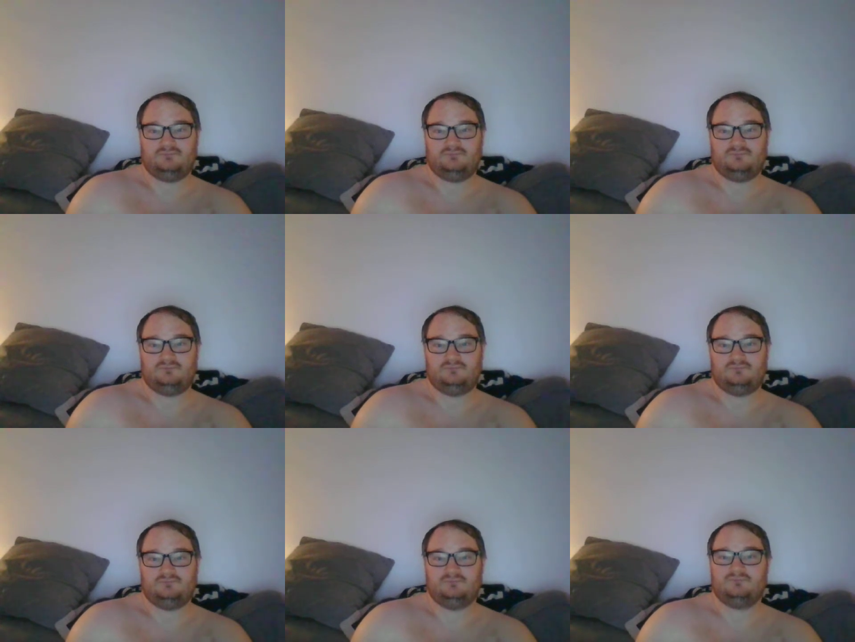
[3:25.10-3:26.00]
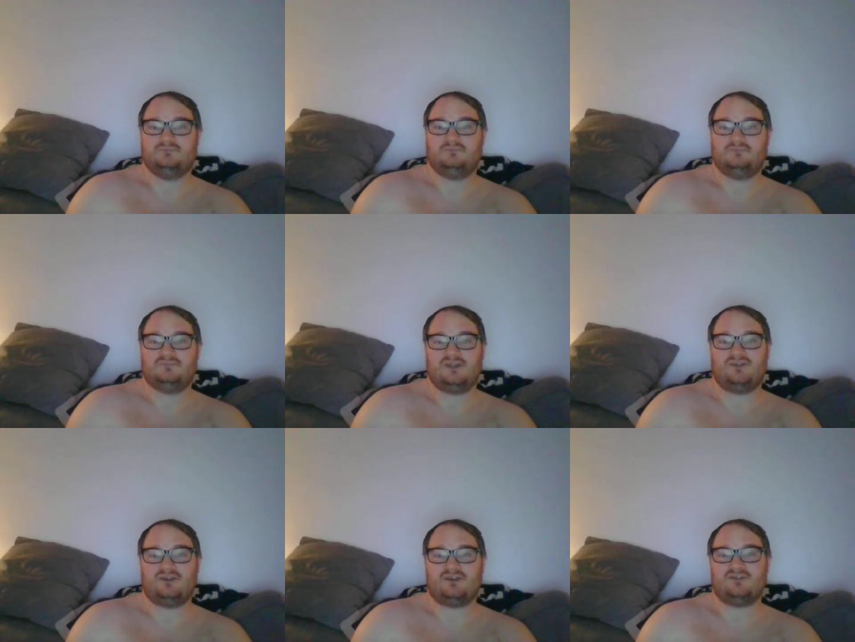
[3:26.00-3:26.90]

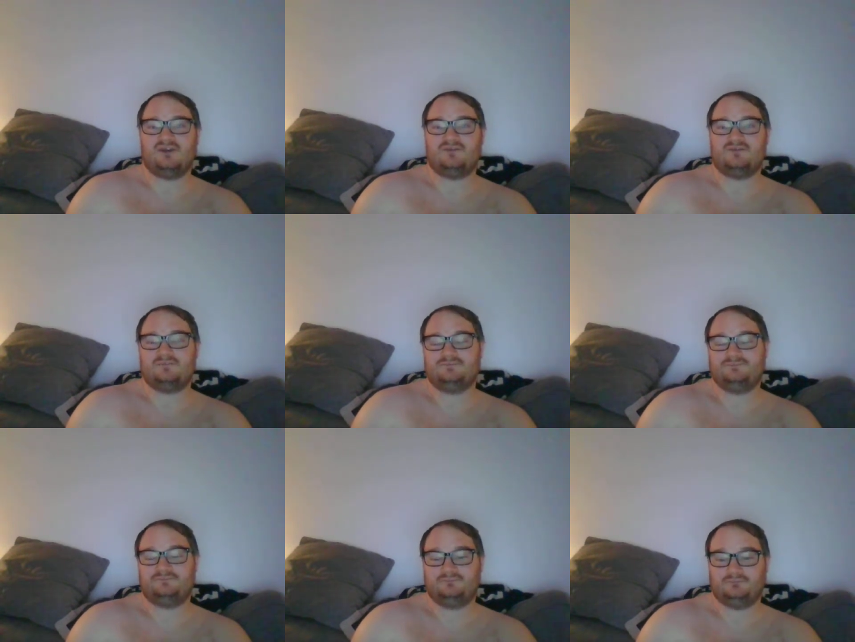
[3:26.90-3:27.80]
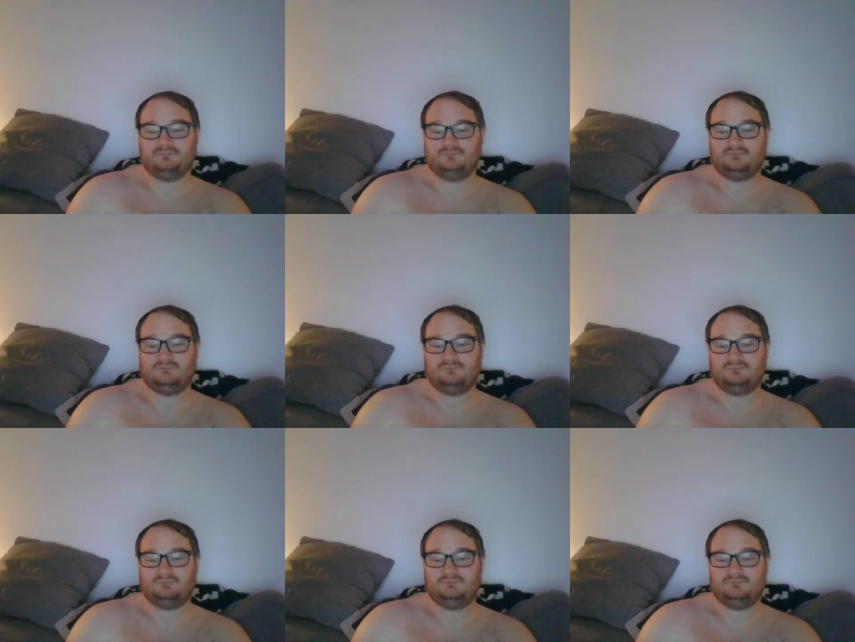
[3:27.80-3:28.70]

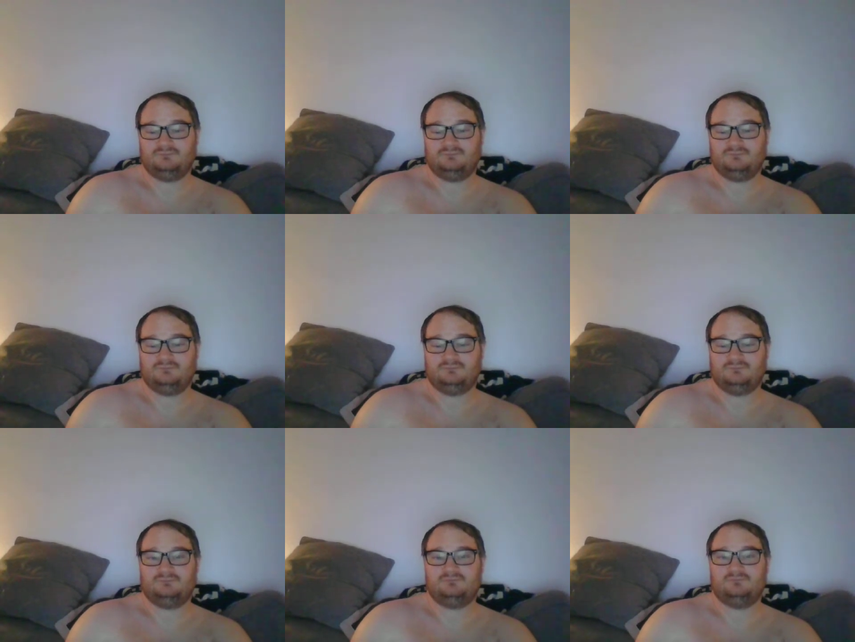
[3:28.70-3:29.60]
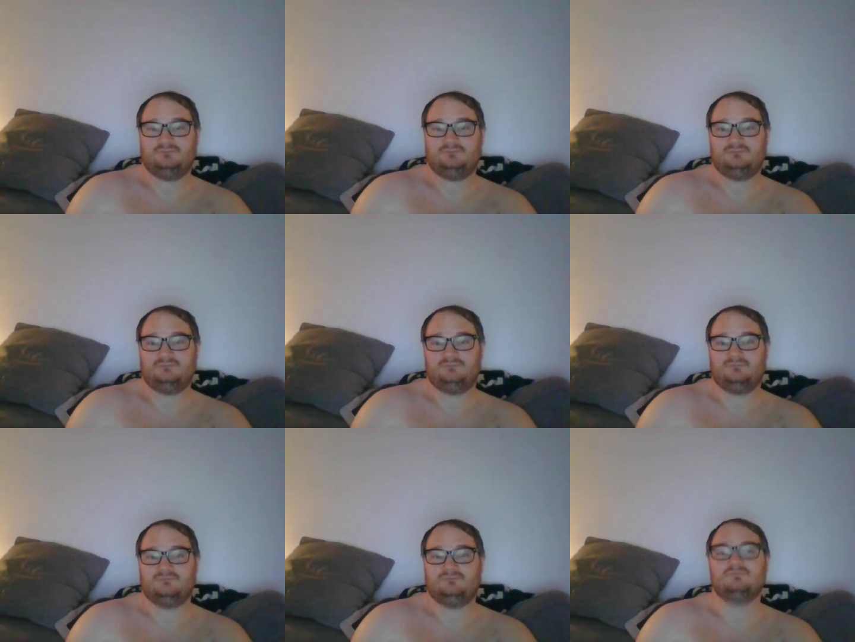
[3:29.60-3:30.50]

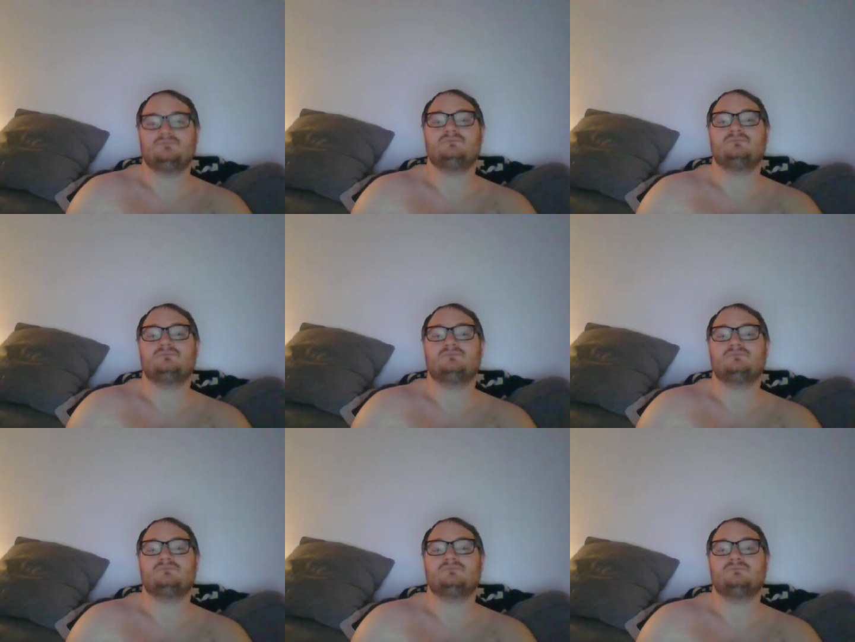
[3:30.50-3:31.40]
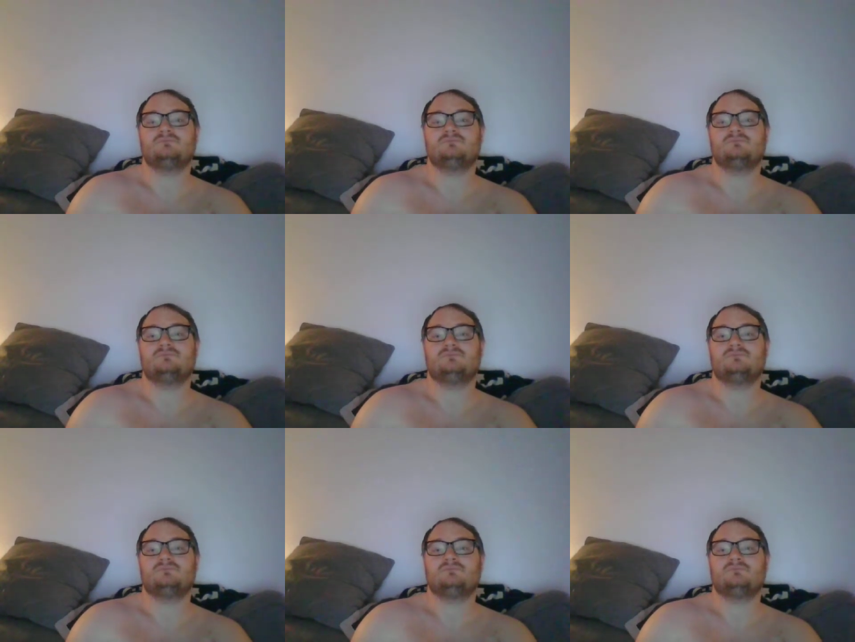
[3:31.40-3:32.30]

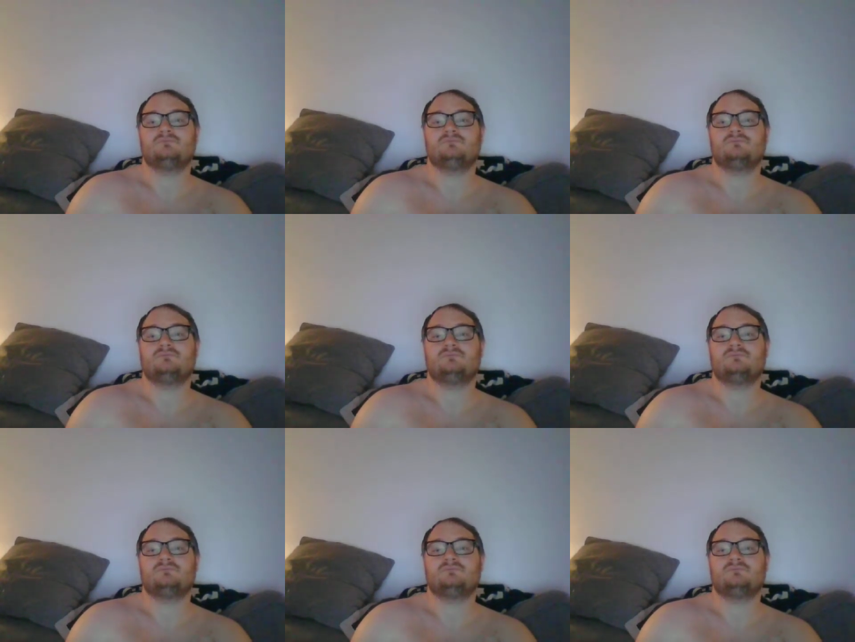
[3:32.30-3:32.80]
[no speech]